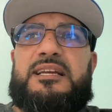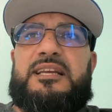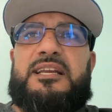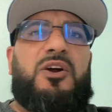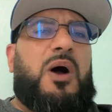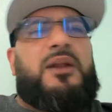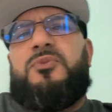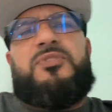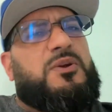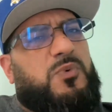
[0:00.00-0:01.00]
You know, I
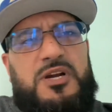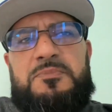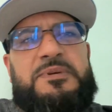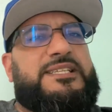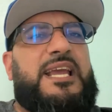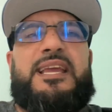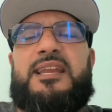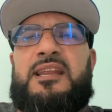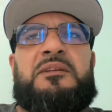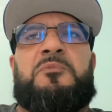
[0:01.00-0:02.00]
don't think we're going to be tanking
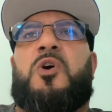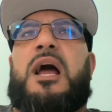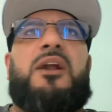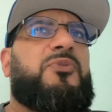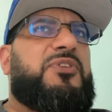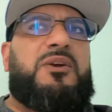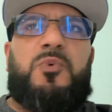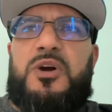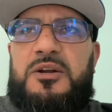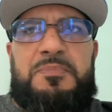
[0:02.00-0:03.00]
anymore. I don't think
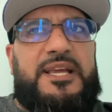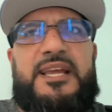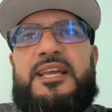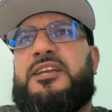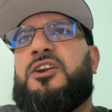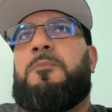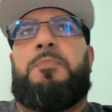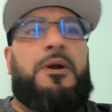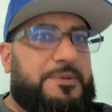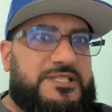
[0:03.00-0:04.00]
we're going to be, you know,
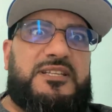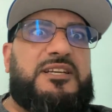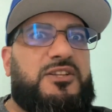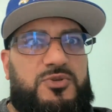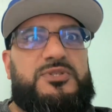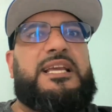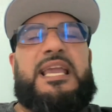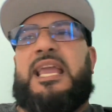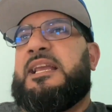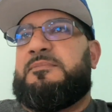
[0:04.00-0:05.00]
purposely losing
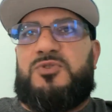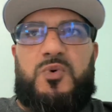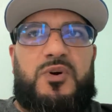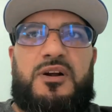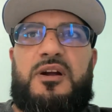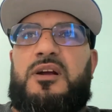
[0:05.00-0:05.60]
games, or,